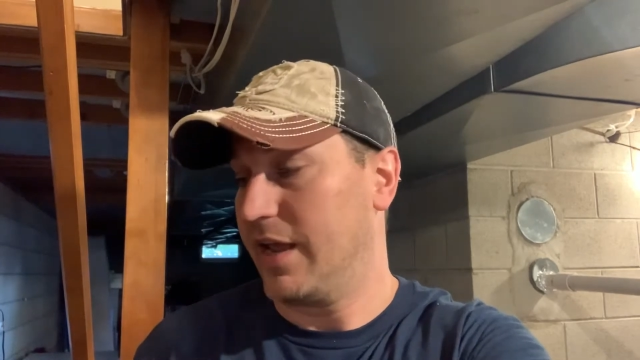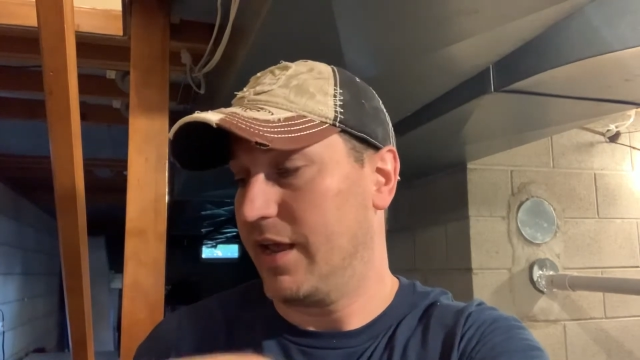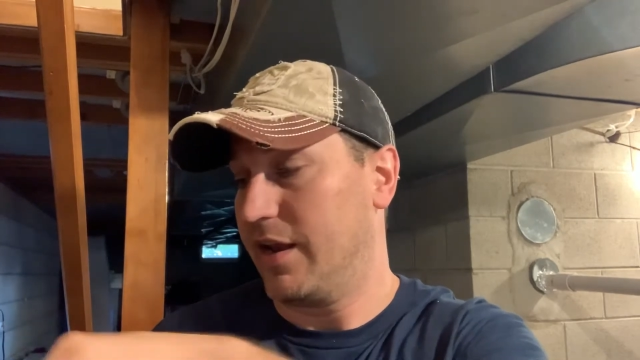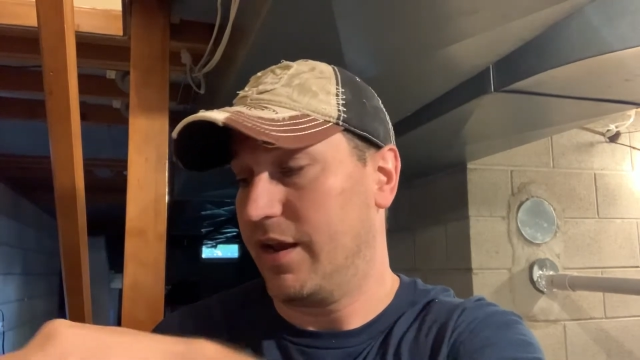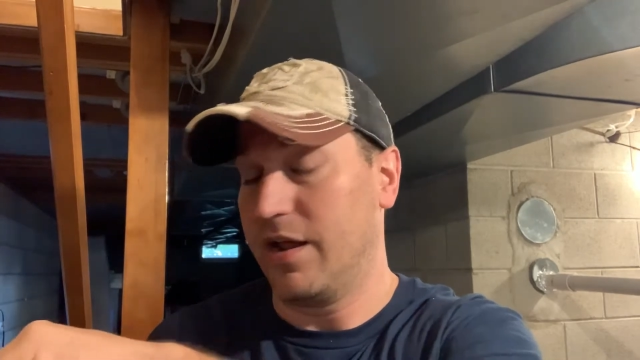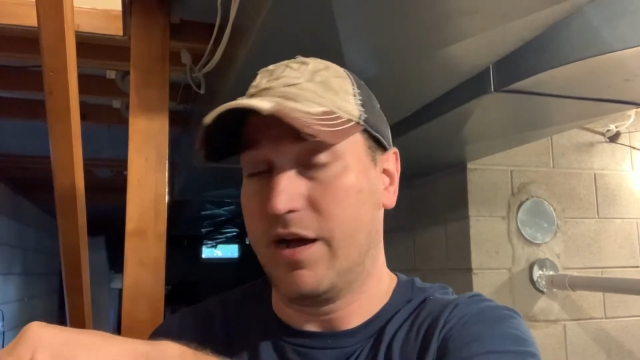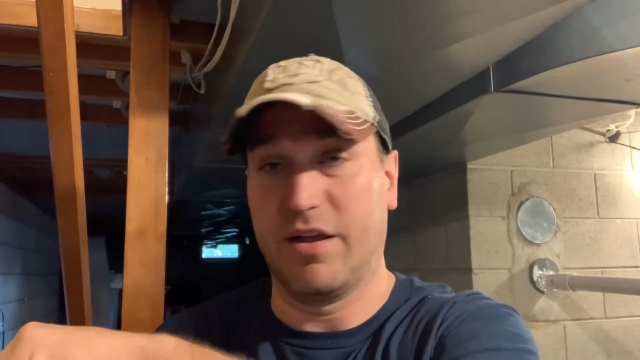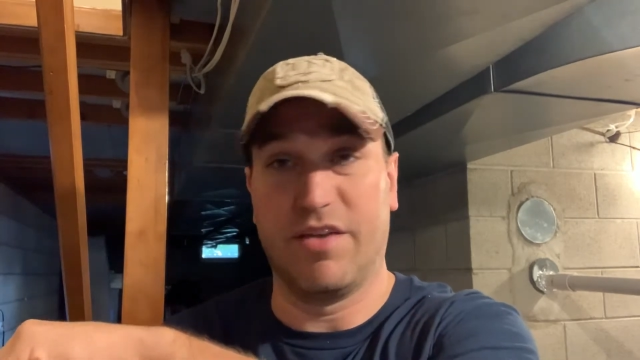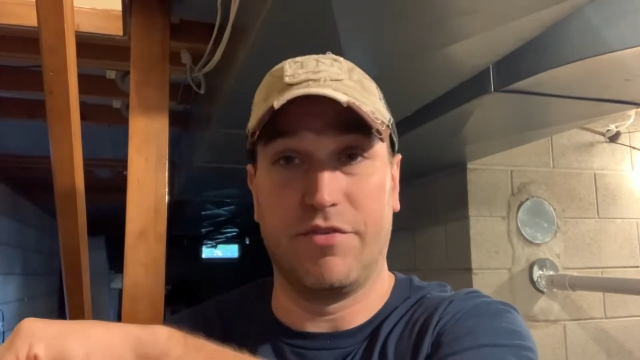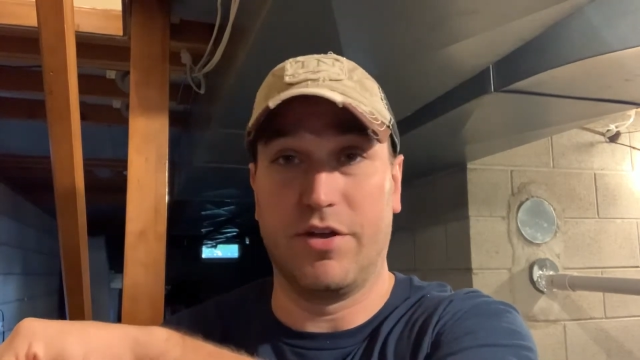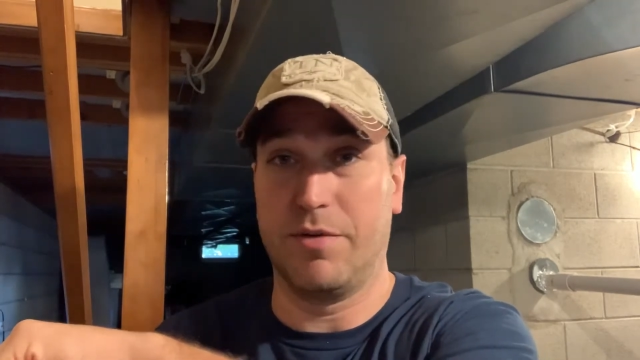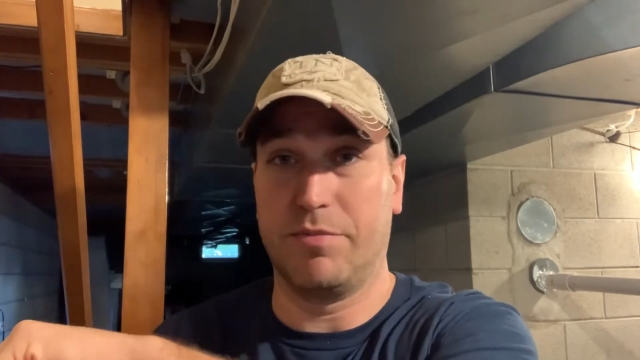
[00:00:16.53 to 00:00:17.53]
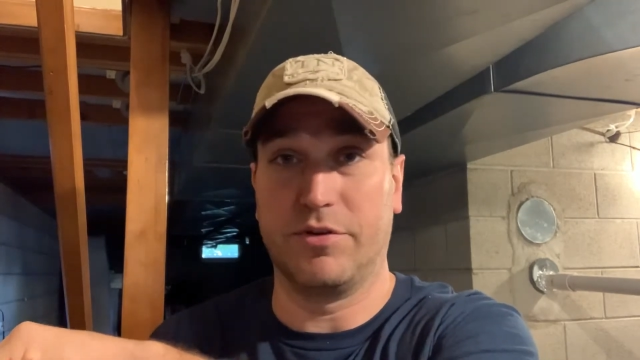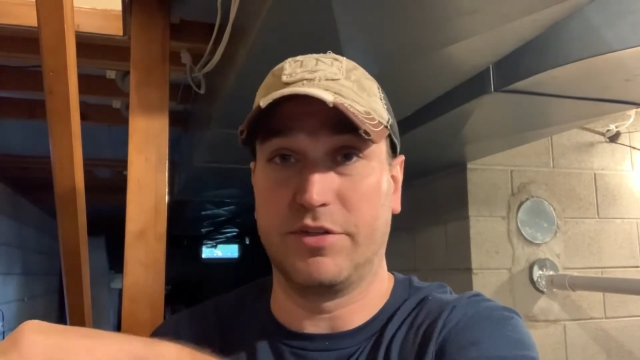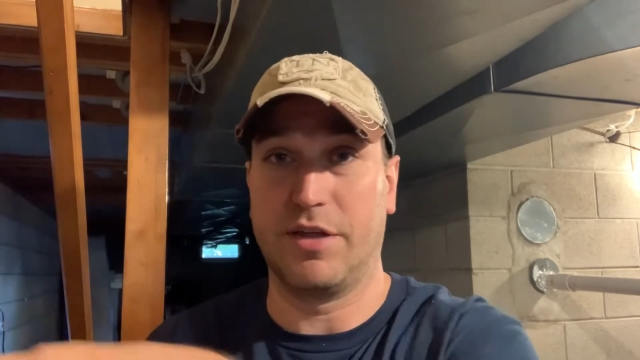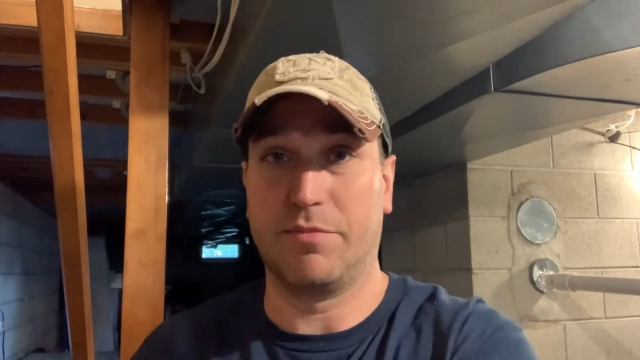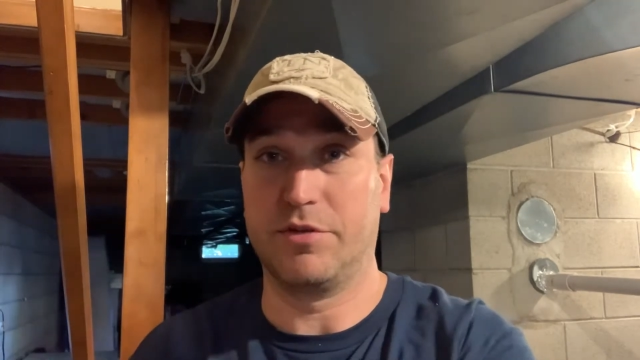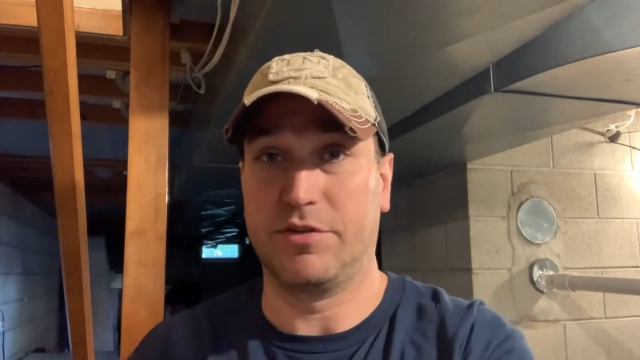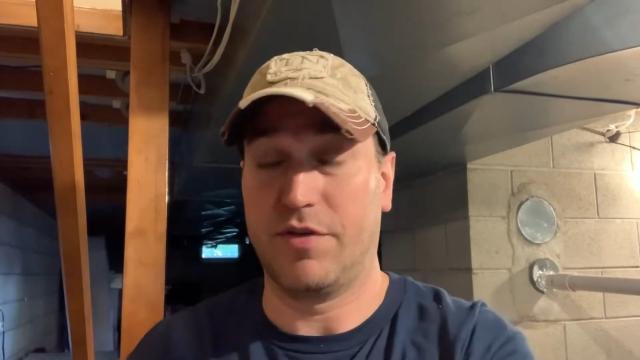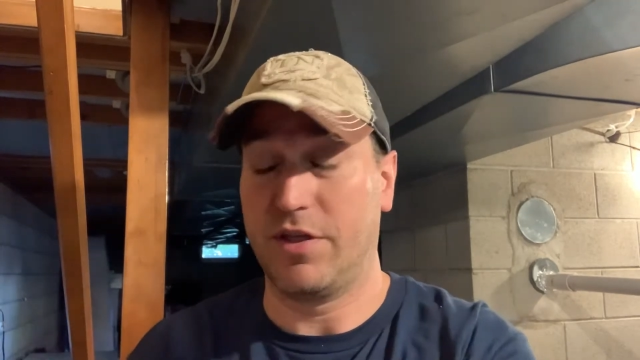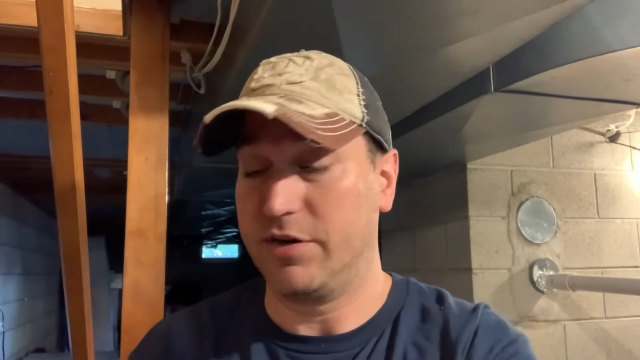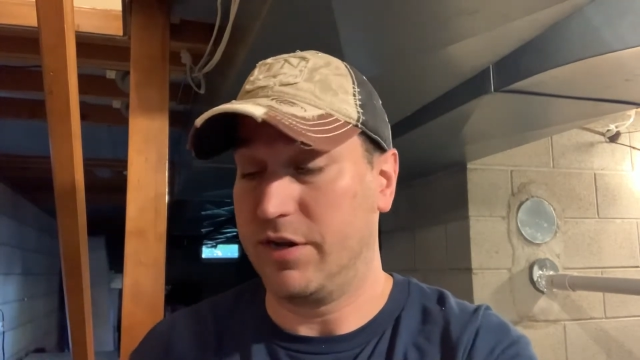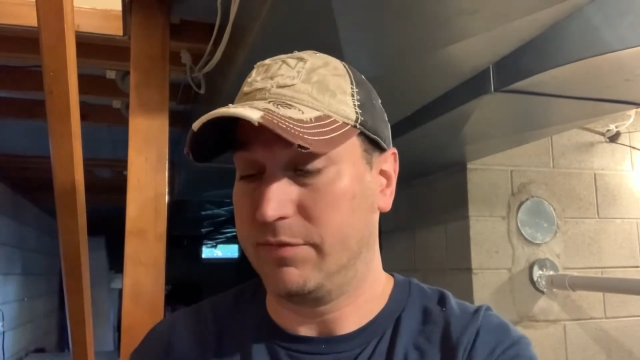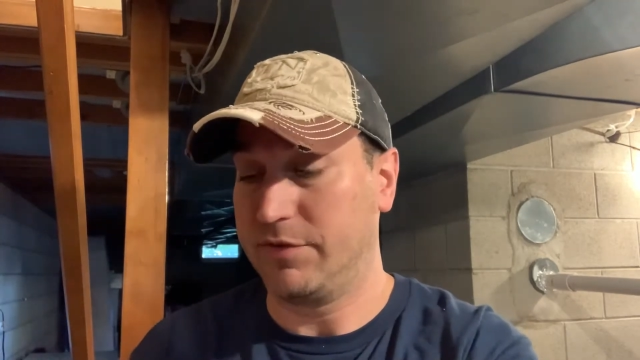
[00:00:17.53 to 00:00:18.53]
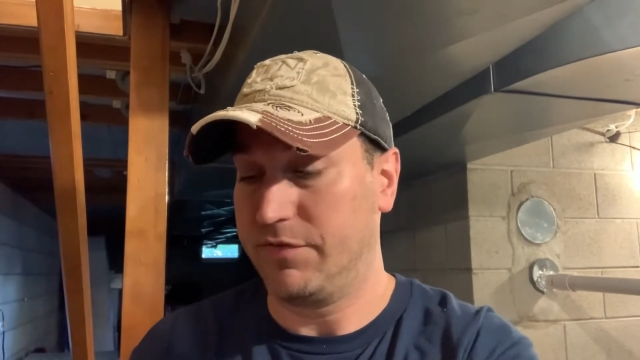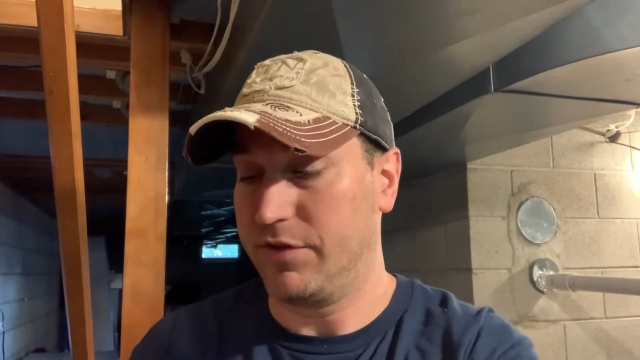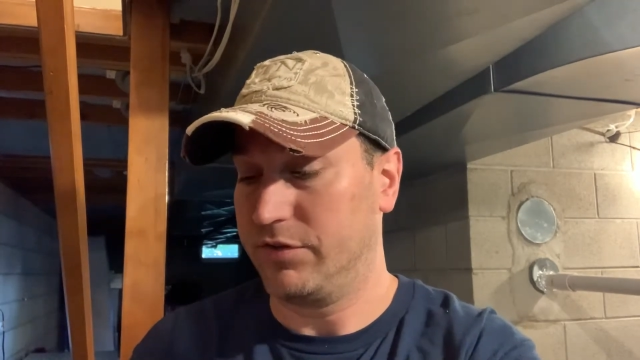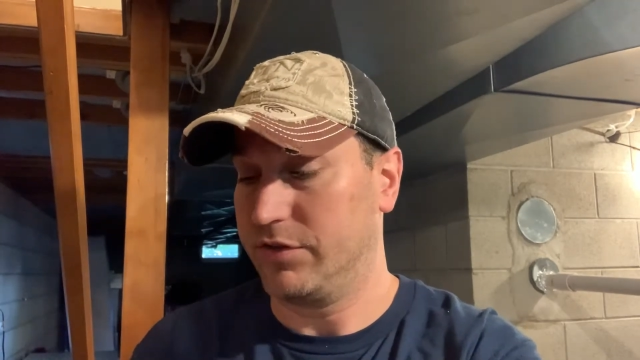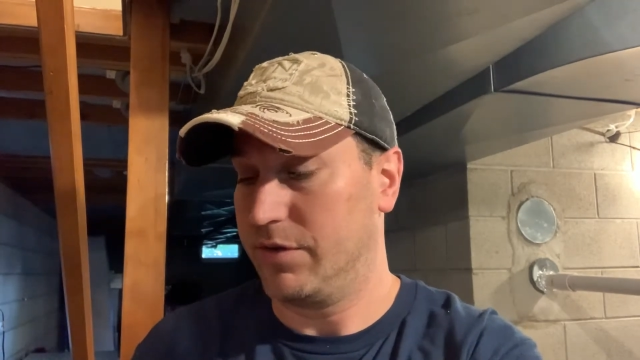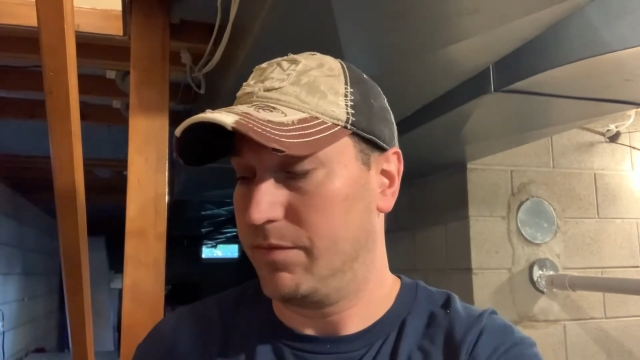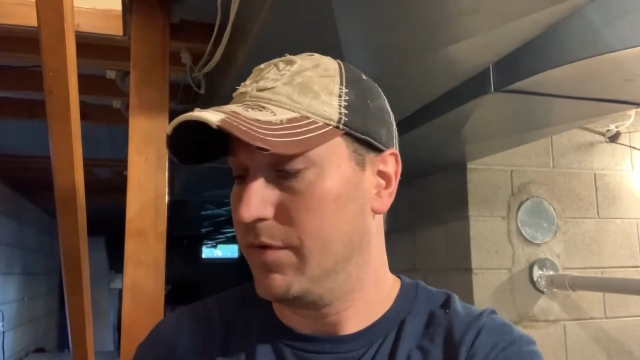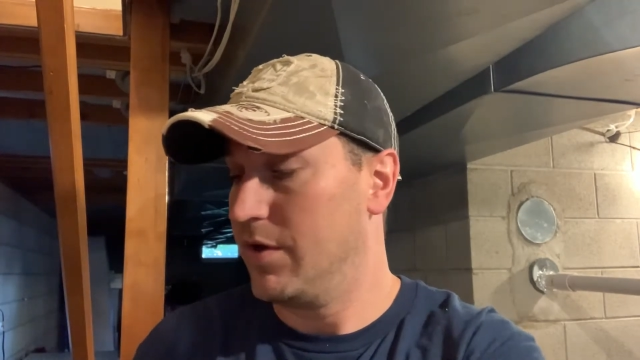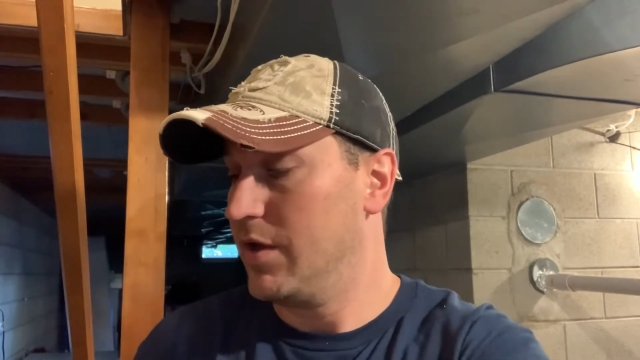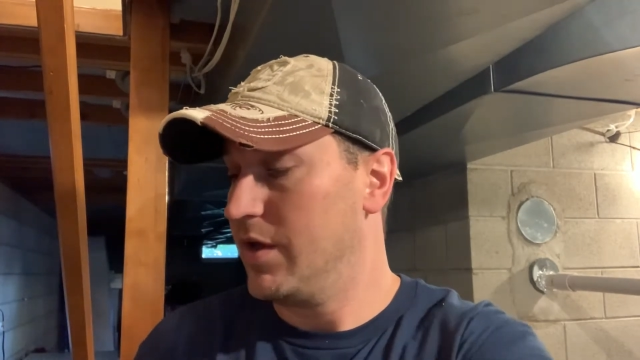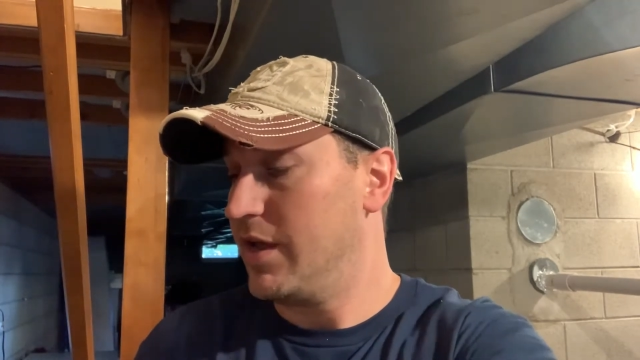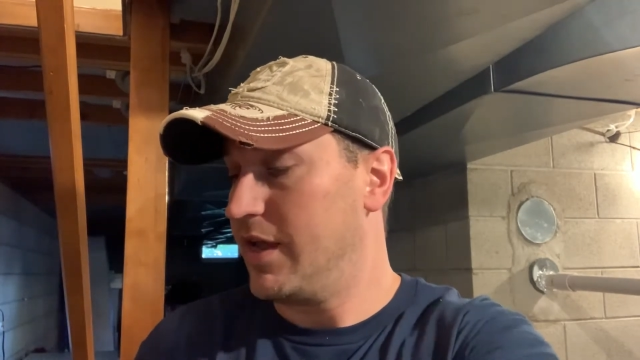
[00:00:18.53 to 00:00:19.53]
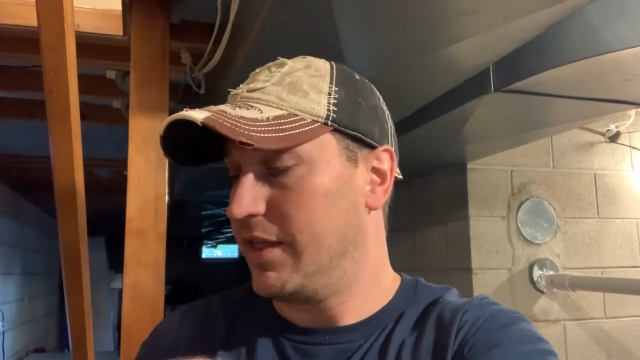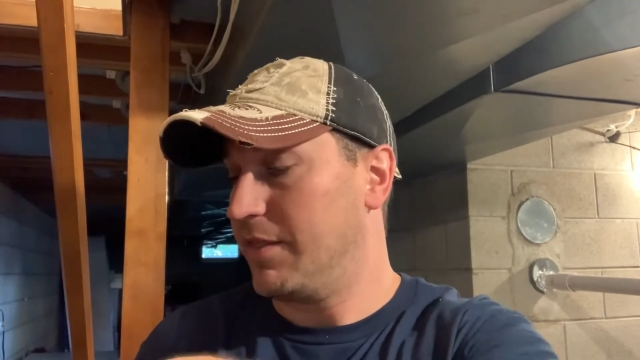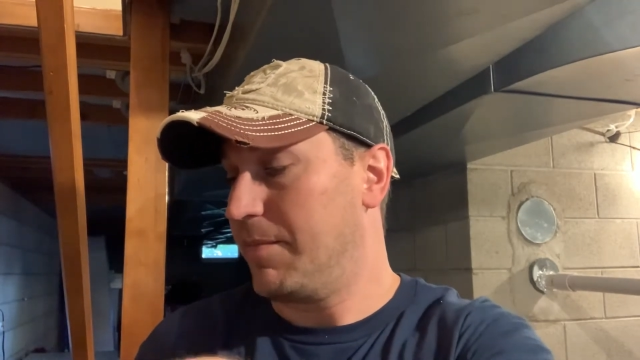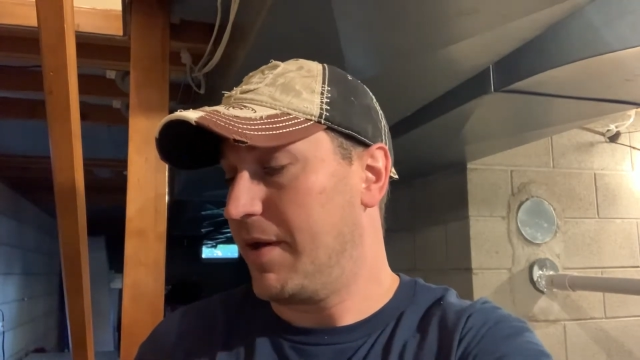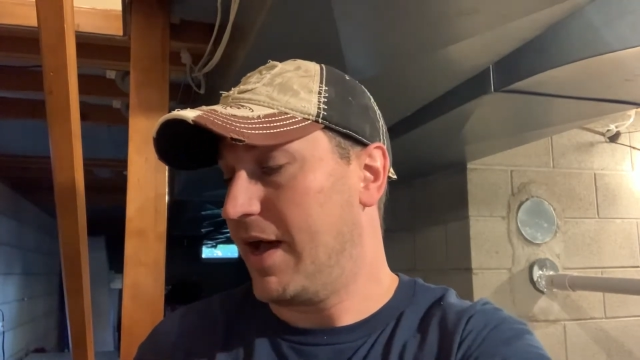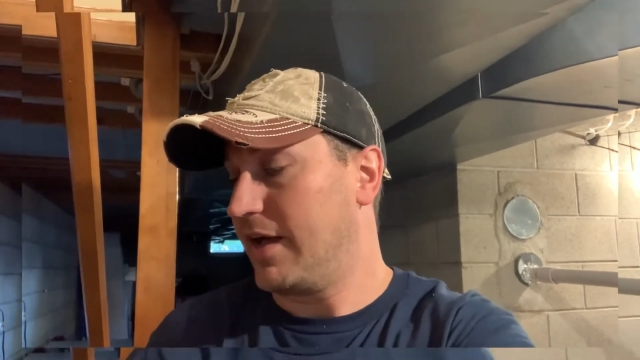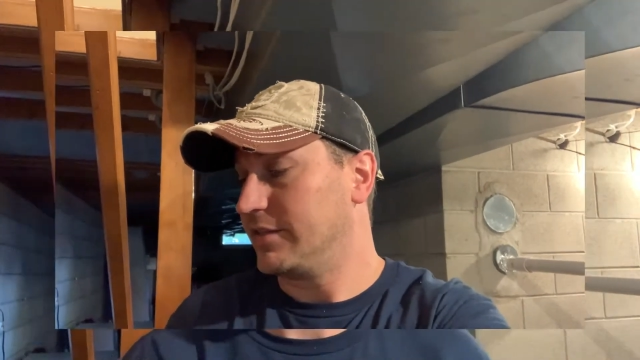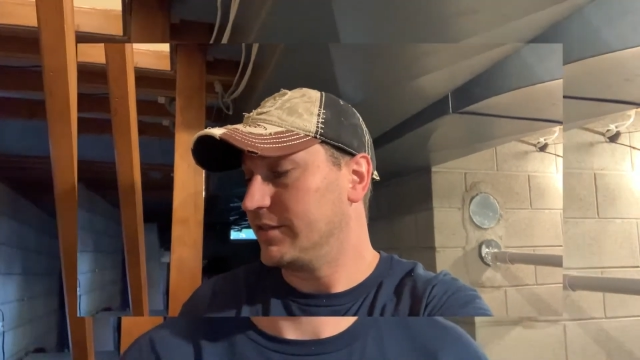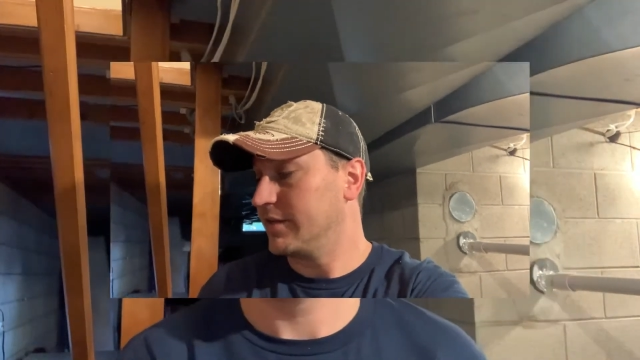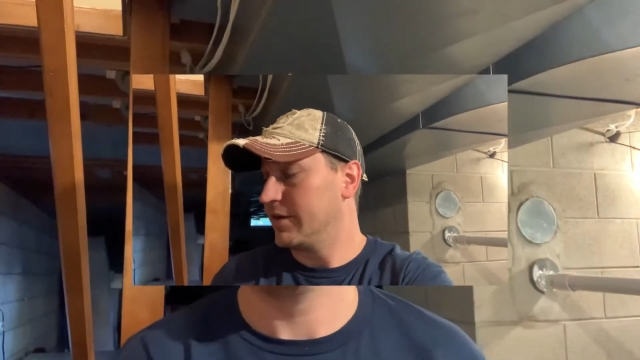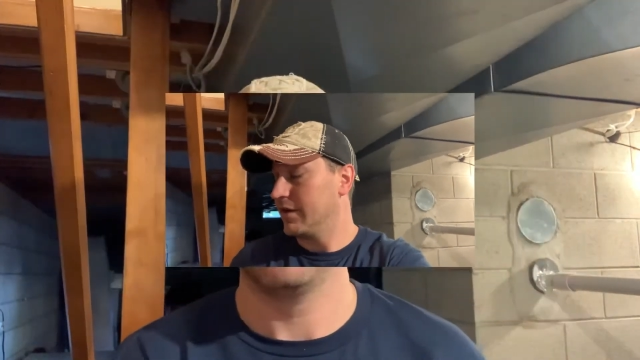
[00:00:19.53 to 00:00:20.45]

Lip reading: And I'll give you a couple examples of other times I've used them in the past.